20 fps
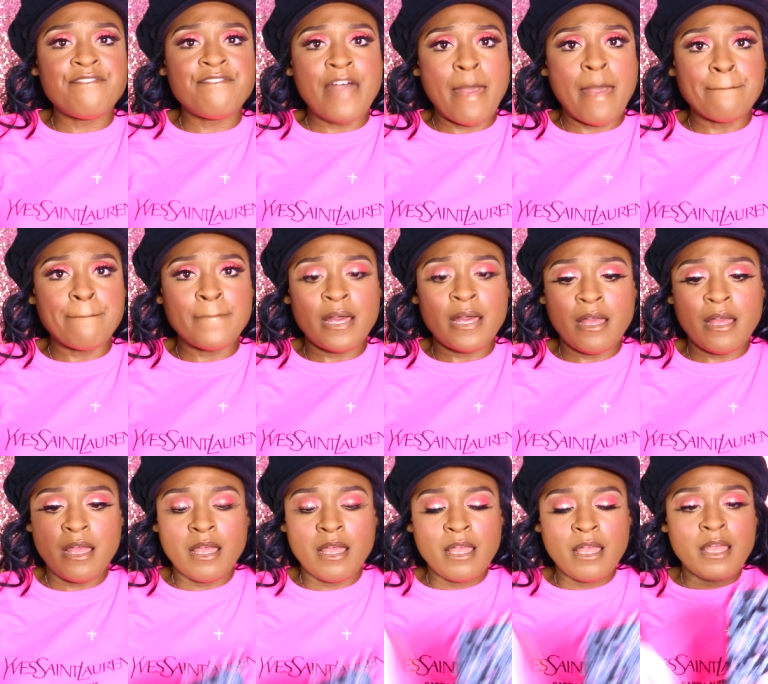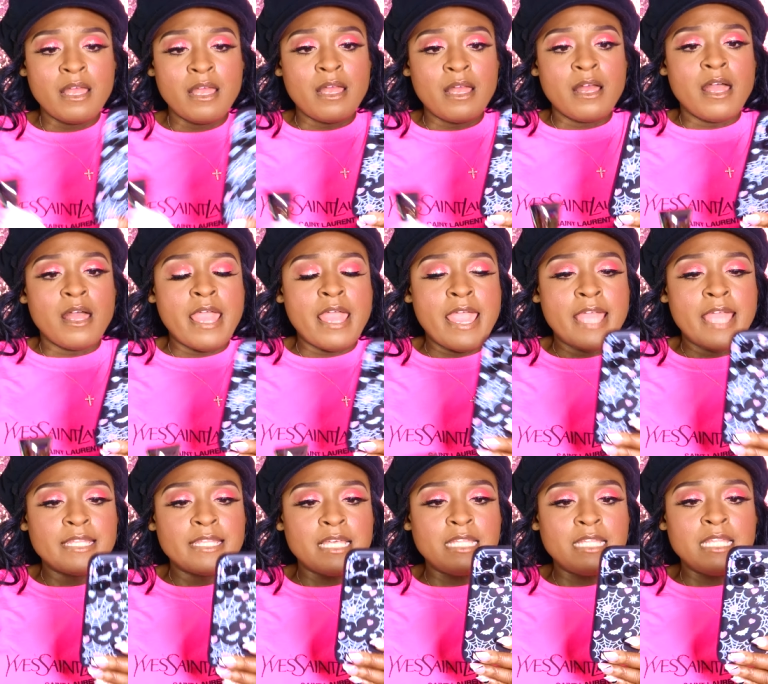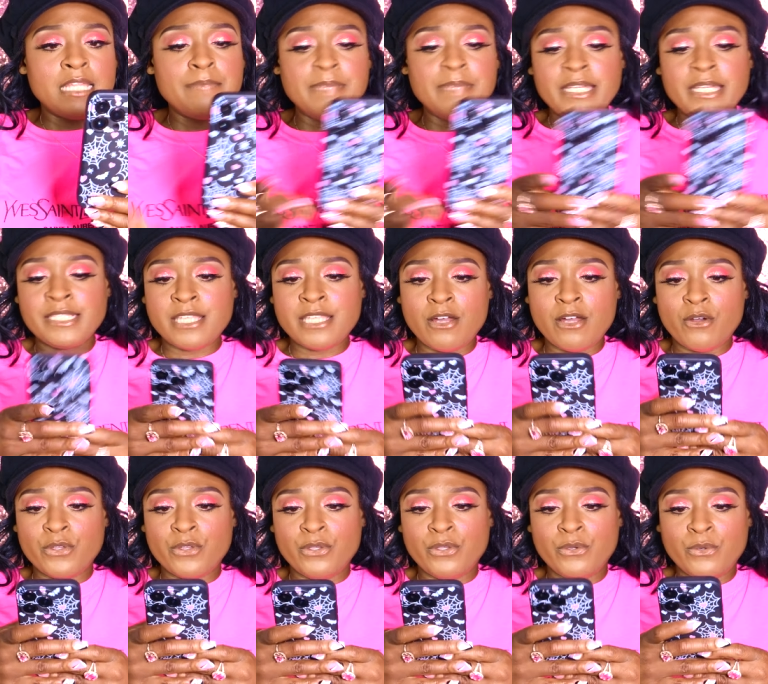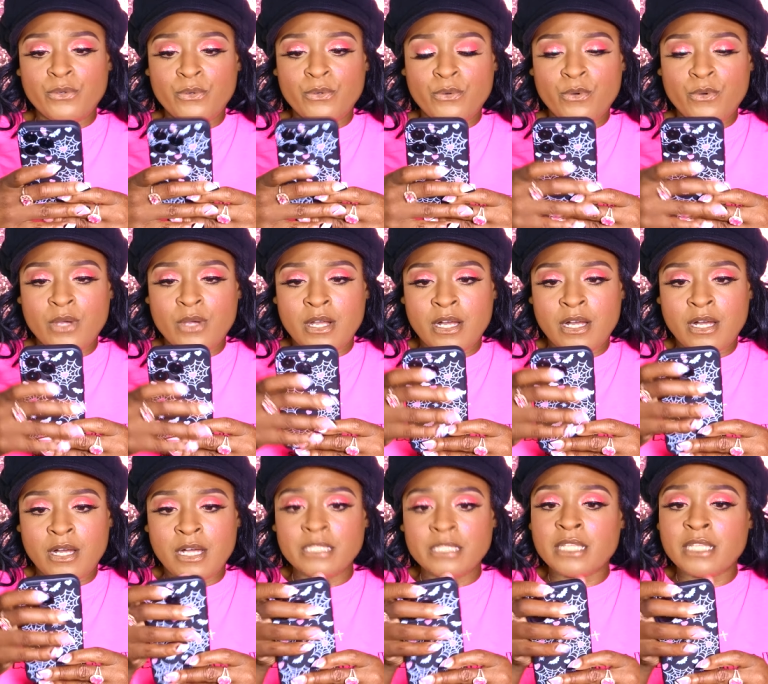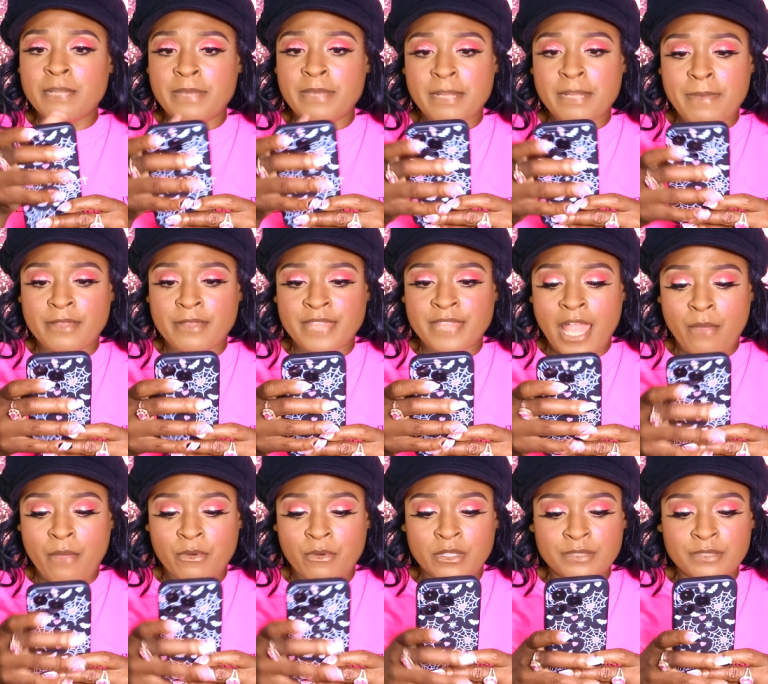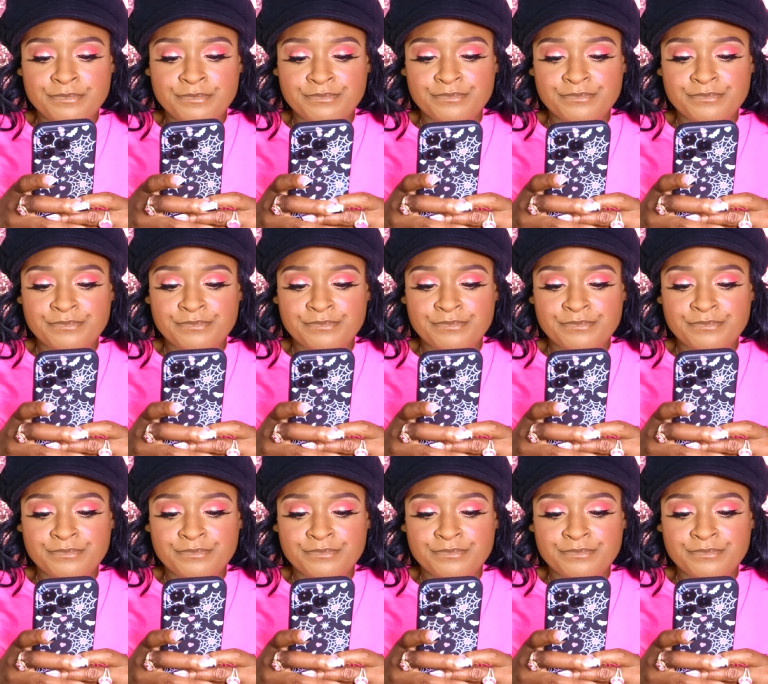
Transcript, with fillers: Femme. And let me tell you uh, a little bit about that one.